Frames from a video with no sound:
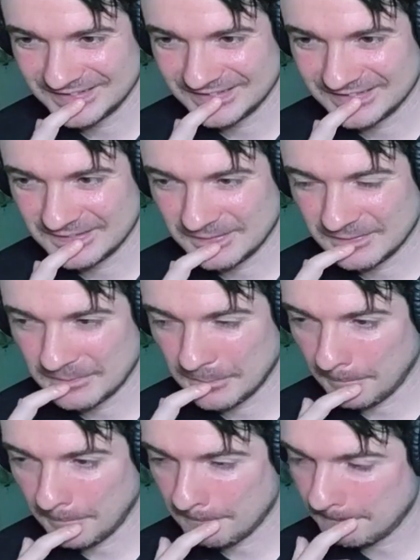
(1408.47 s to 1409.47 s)
this
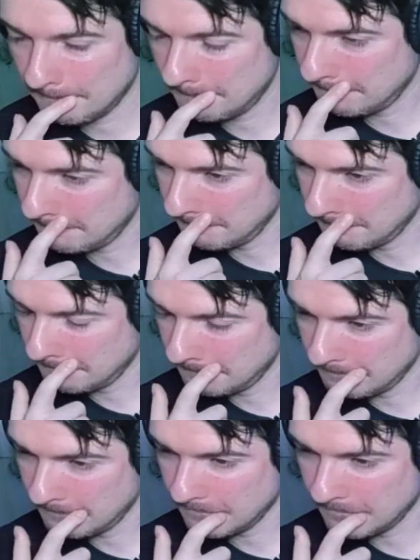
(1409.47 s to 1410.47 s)
experience taught her that
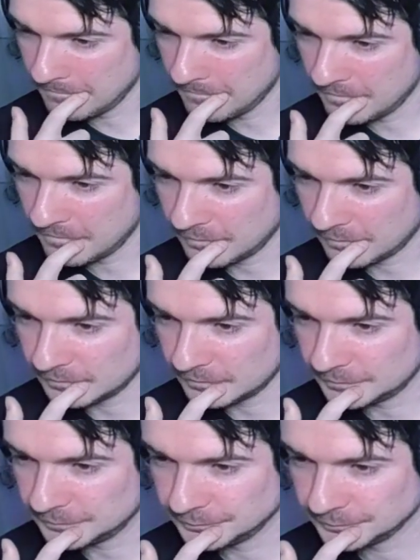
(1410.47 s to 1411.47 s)
being an
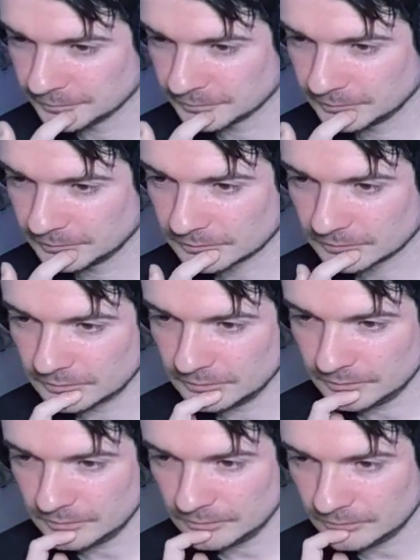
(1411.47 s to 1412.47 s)
idol
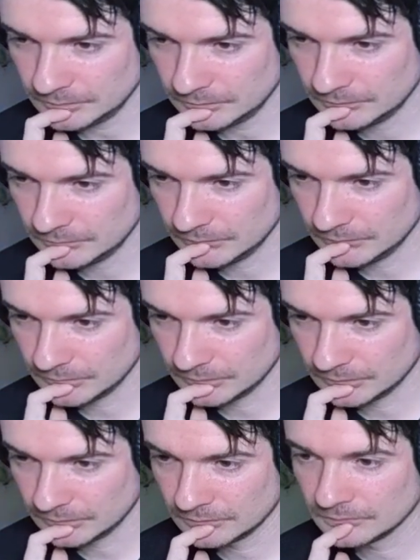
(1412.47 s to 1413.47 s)
wasn't her
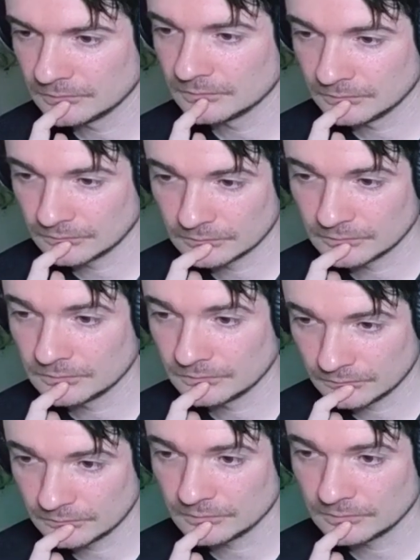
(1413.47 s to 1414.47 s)
thing.
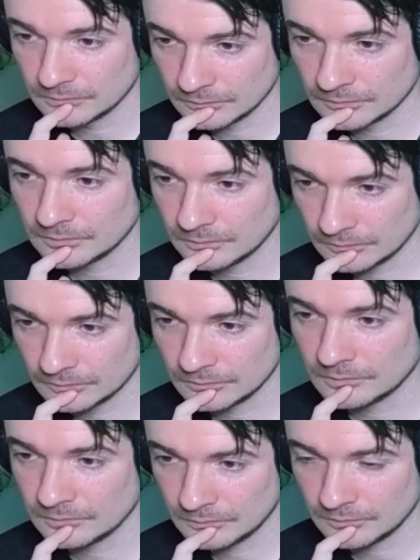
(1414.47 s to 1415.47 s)
And when Miku
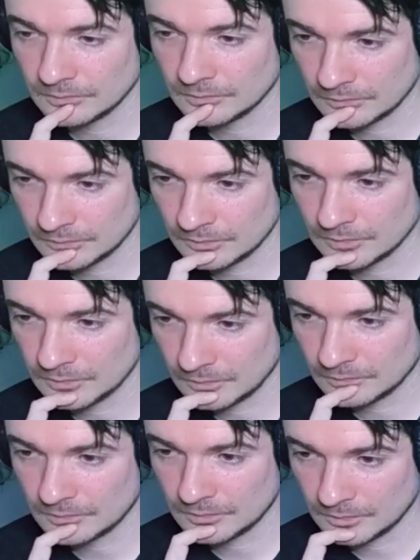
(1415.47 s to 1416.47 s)
finally had the
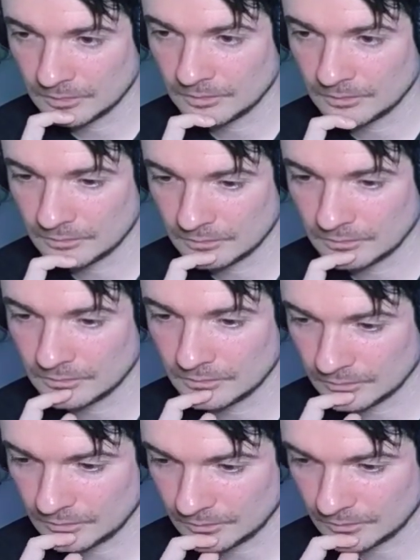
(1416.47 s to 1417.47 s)
opportunity to start
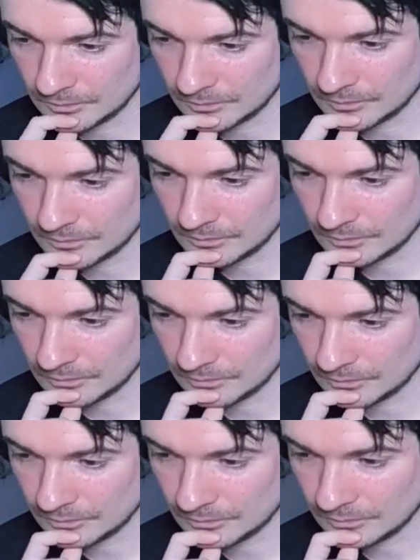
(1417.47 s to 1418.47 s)
her own project
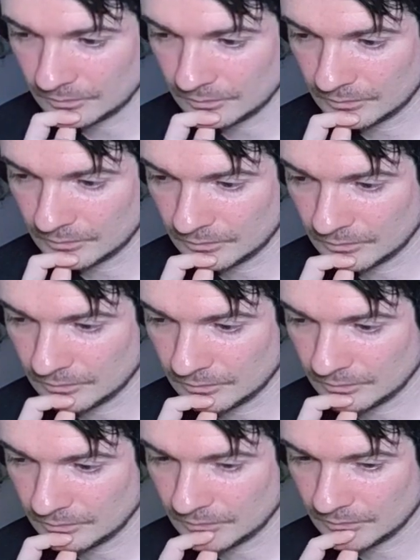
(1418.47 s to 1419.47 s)
and create
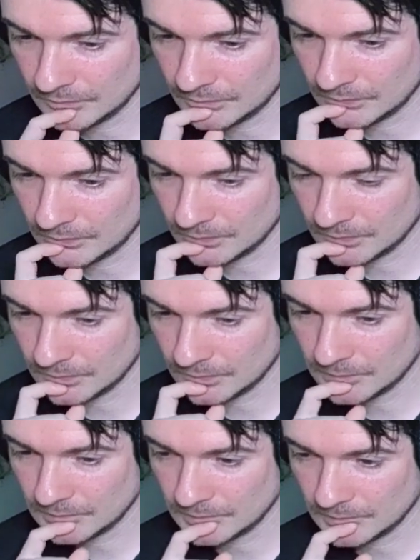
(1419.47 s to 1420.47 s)
this miracle
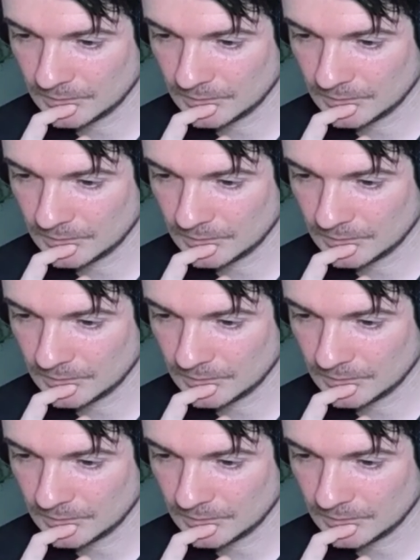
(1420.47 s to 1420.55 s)
band,